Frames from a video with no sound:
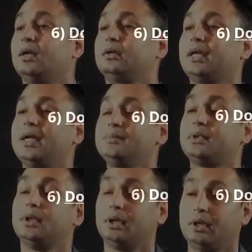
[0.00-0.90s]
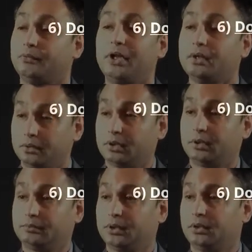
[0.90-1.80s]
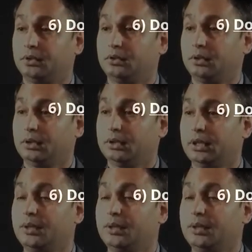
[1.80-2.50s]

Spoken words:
times where the the